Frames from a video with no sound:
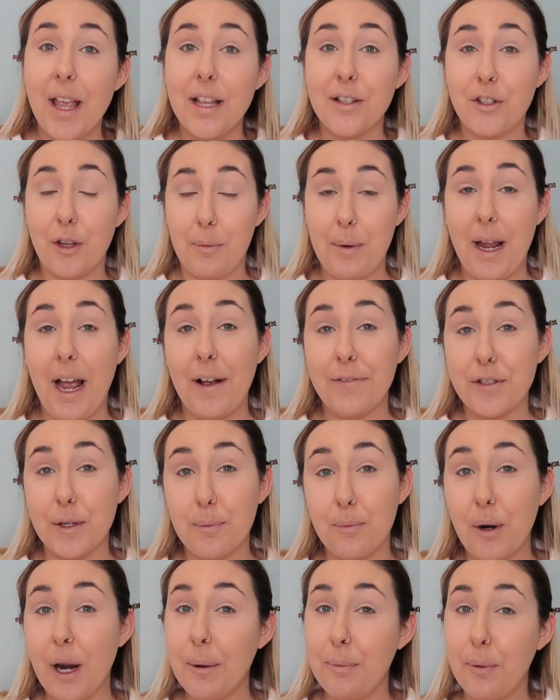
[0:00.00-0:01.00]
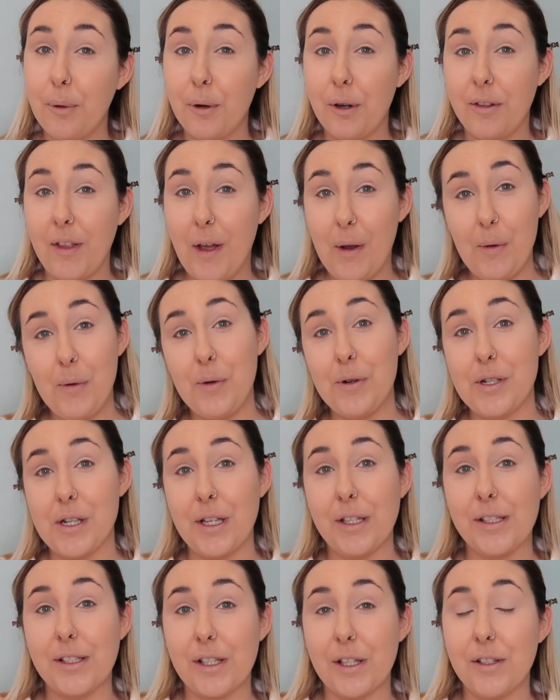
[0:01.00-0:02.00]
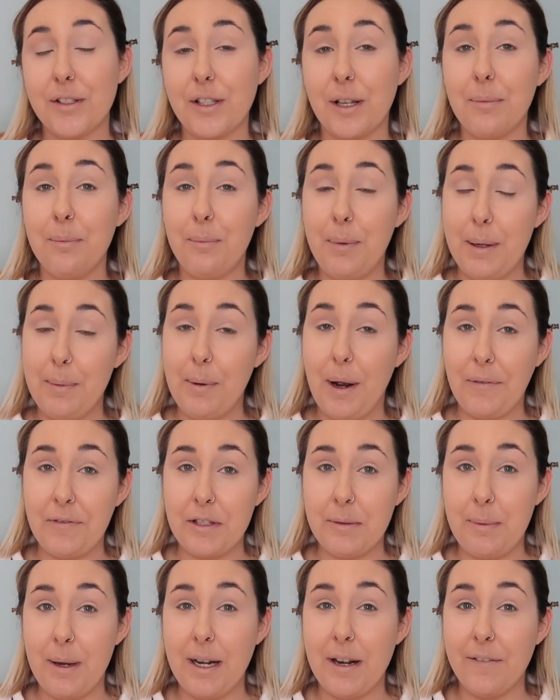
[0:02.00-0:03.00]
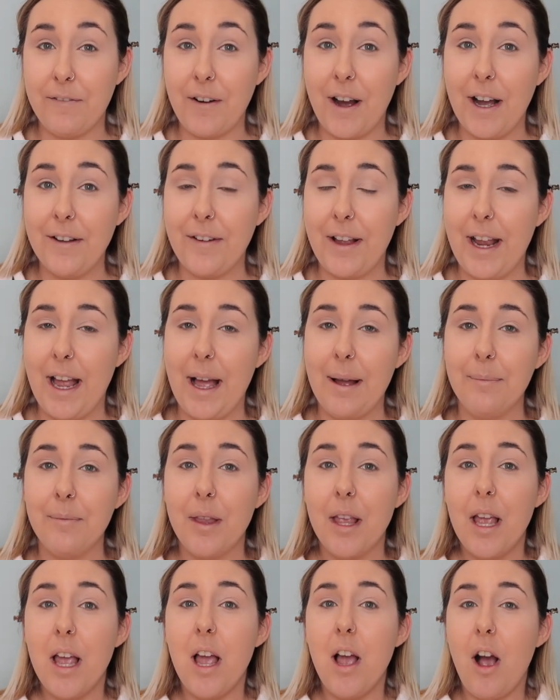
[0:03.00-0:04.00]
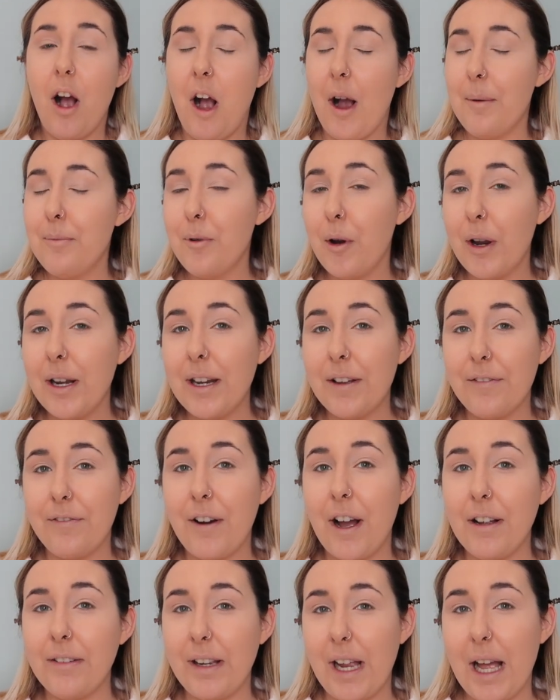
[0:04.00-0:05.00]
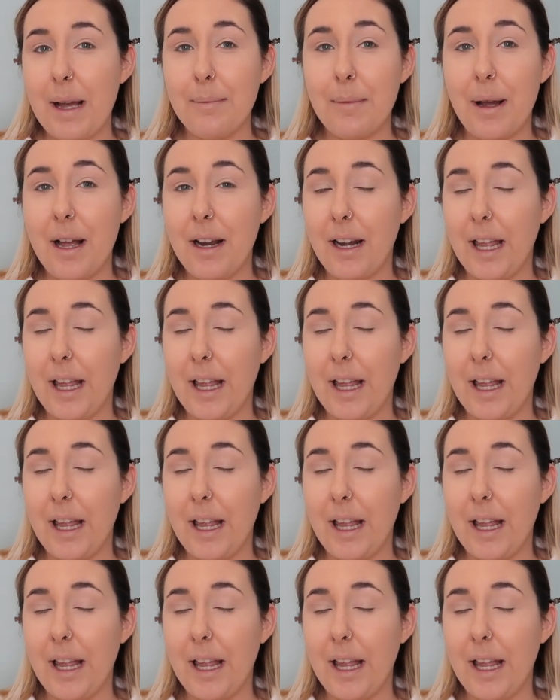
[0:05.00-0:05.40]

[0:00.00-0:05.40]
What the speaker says: so we have to prep all of their orders. So some people have to be in at 5 a.m. I'm not in at 5 a.m.